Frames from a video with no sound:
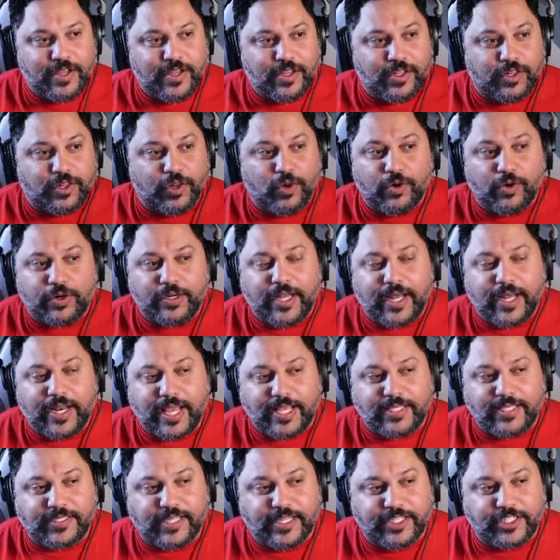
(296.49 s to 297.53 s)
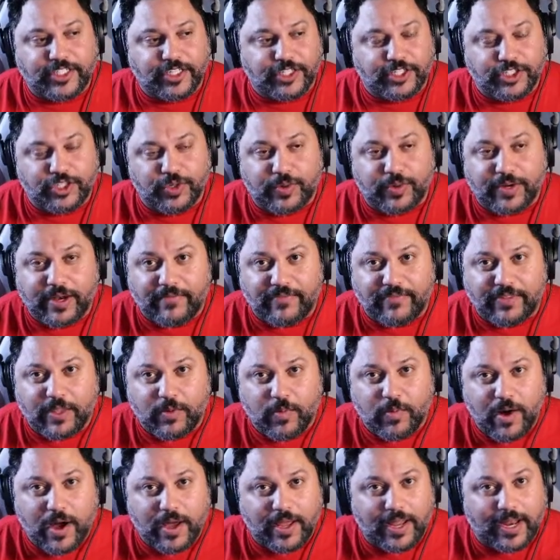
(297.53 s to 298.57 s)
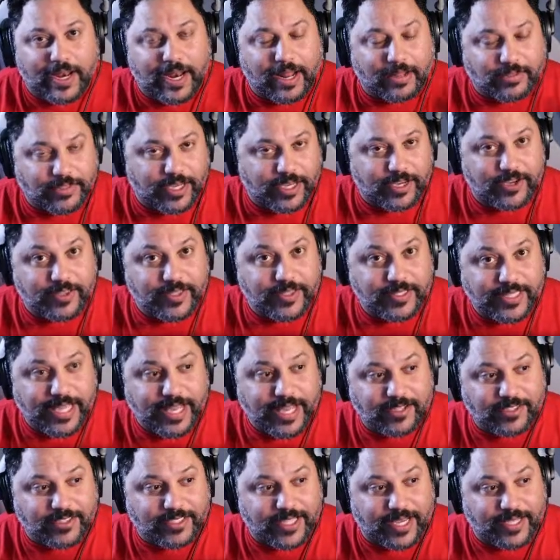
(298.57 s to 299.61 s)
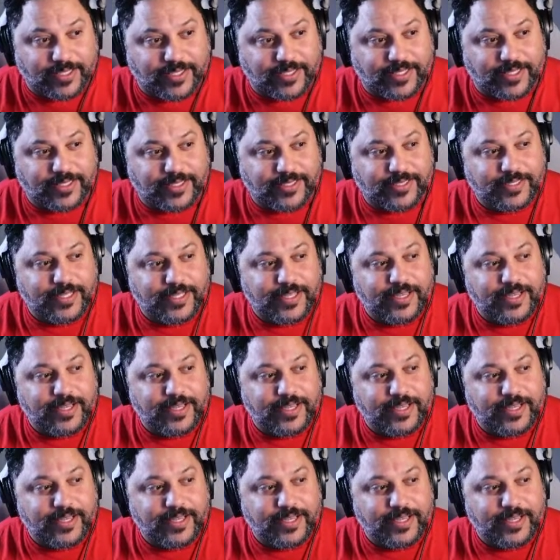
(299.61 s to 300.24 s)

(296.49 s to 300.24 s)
Lore.sh can do whatever they want, and I'll tell you the downside to this.